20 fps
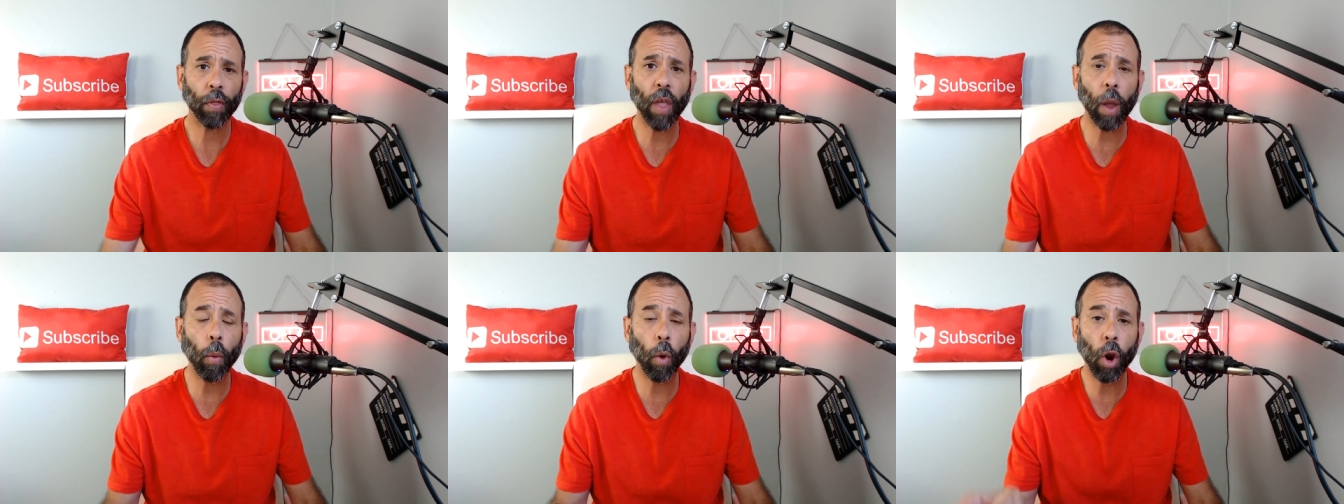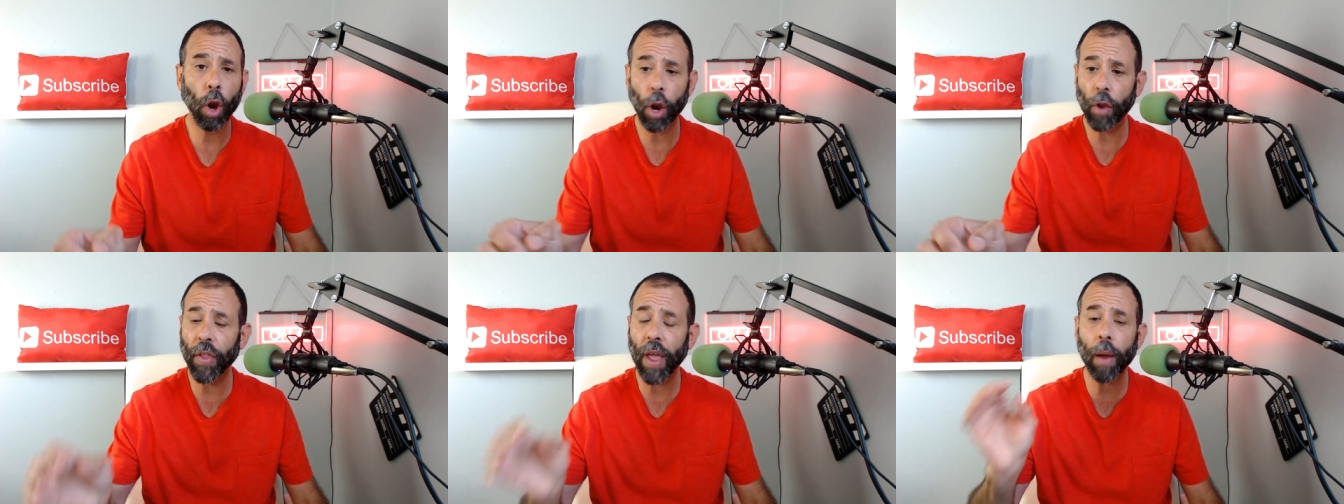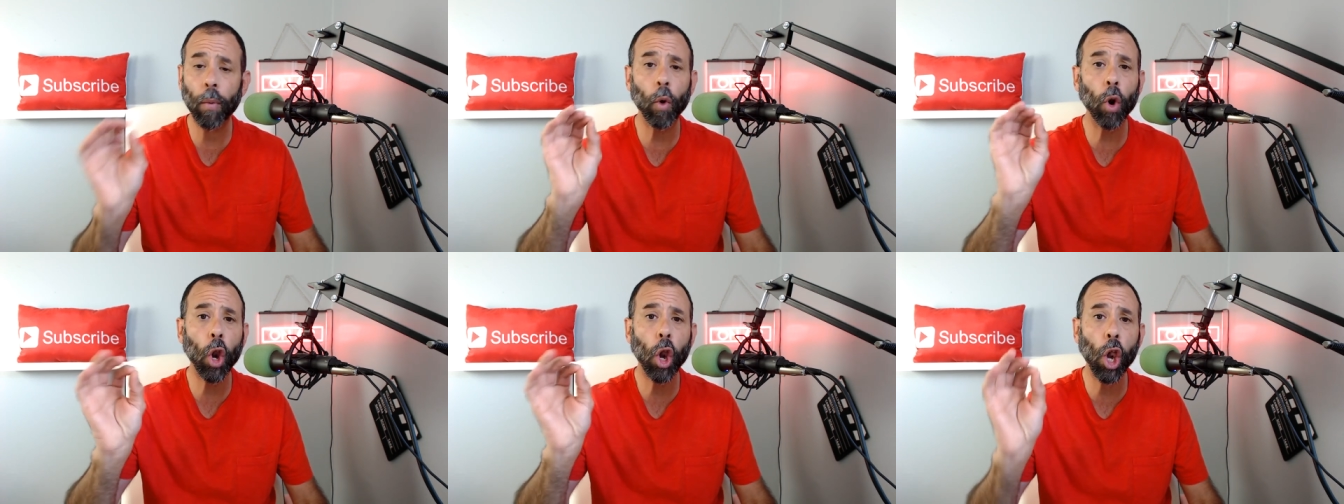They will
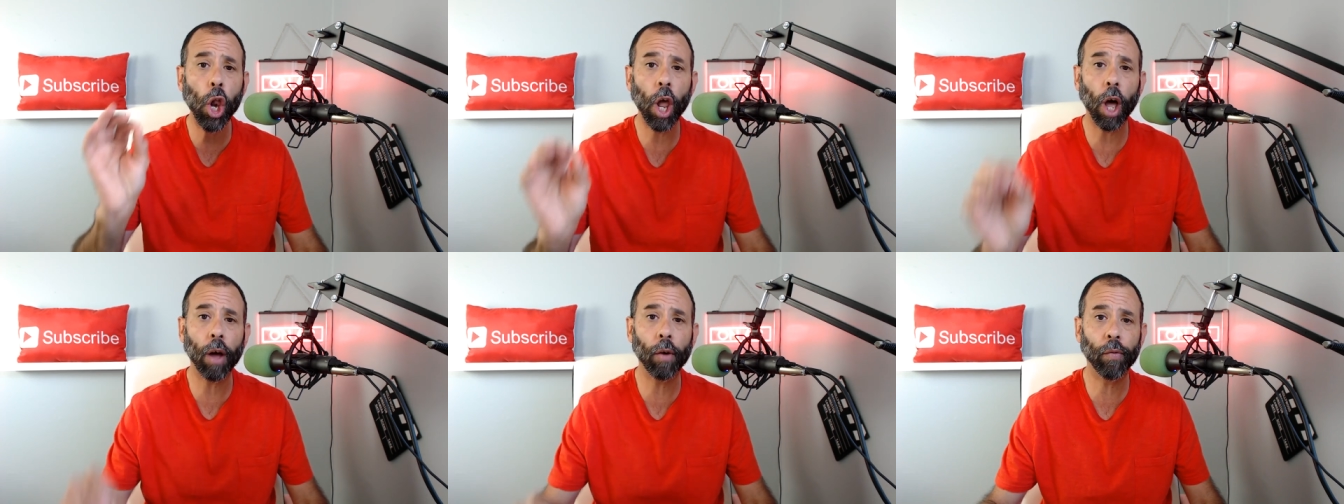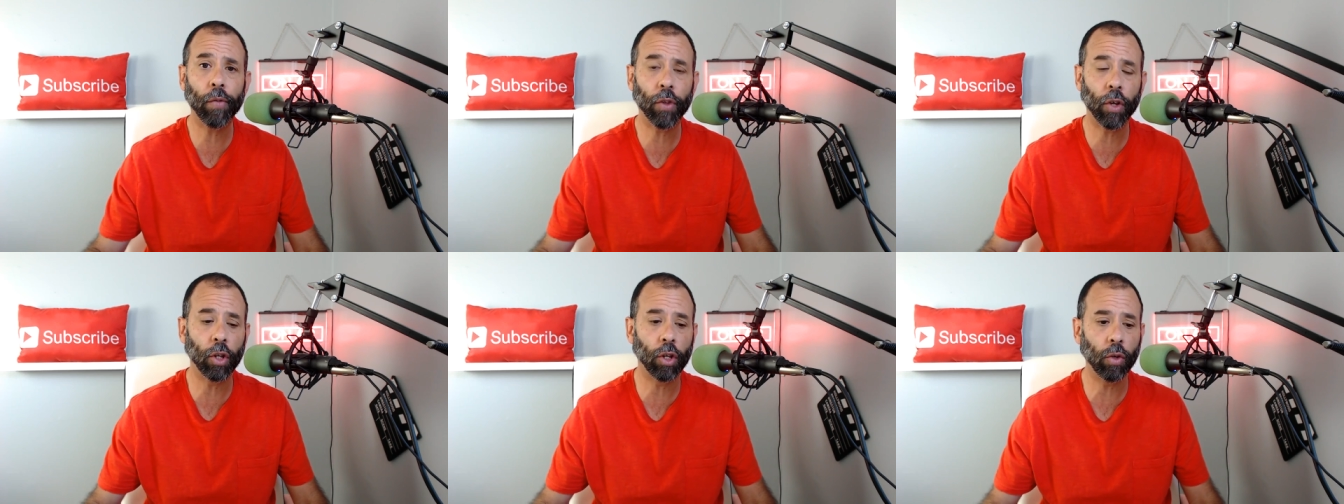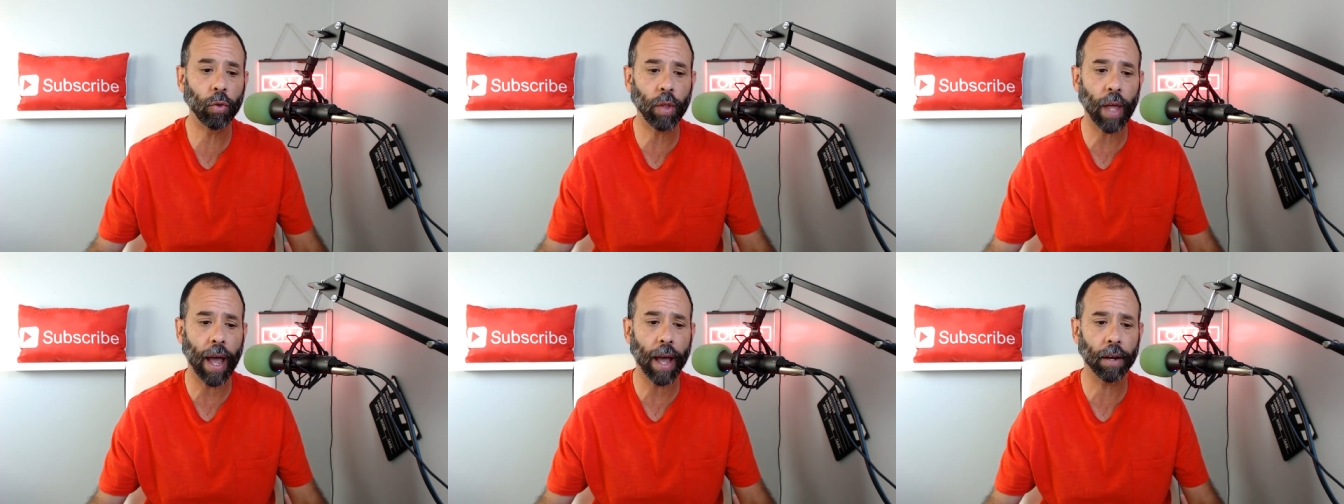they would love to
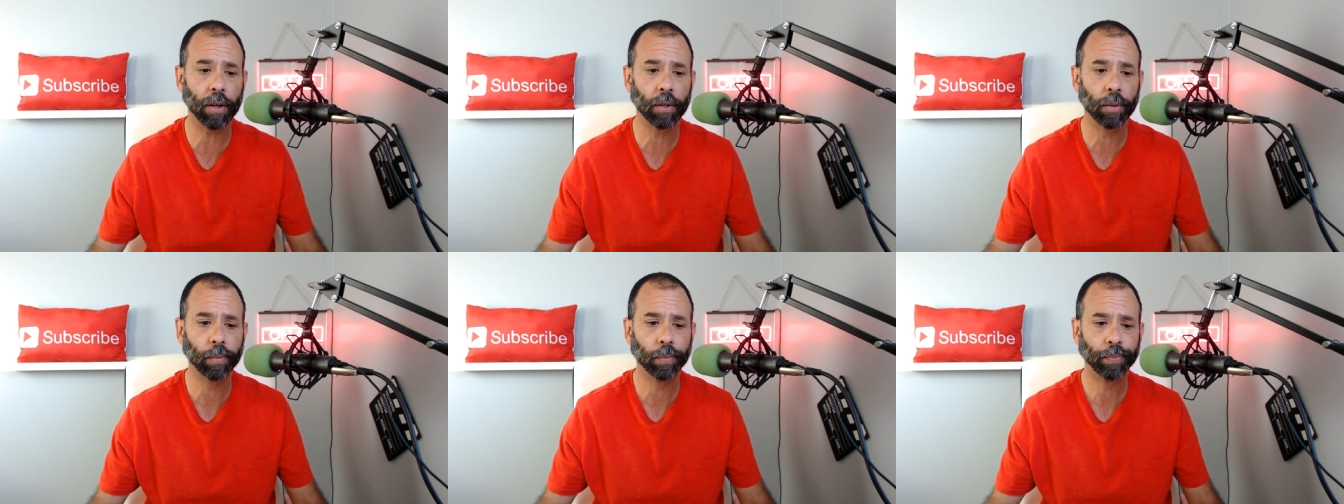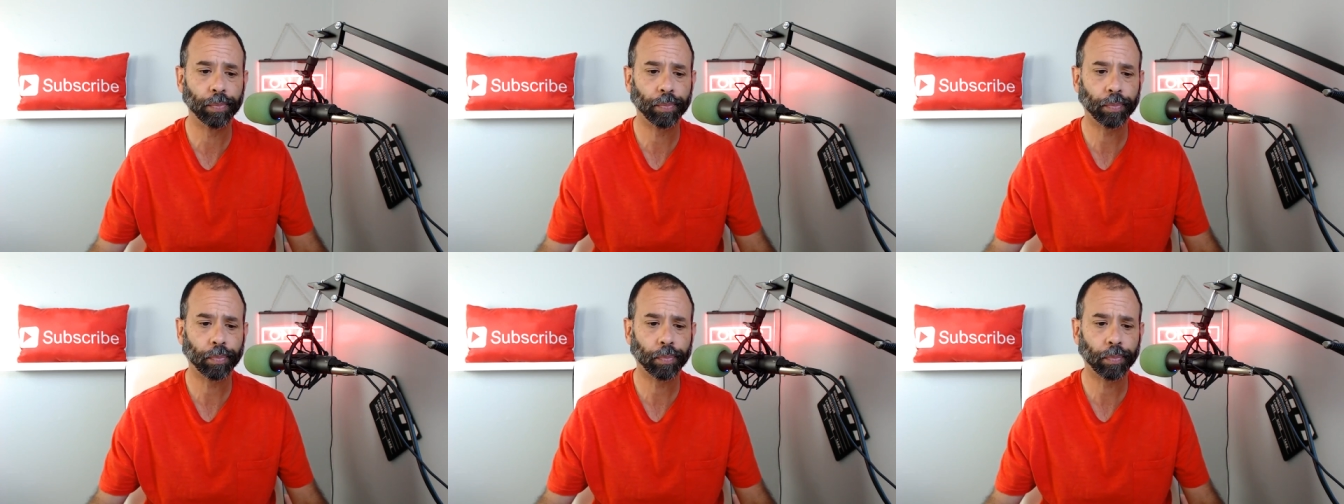do that.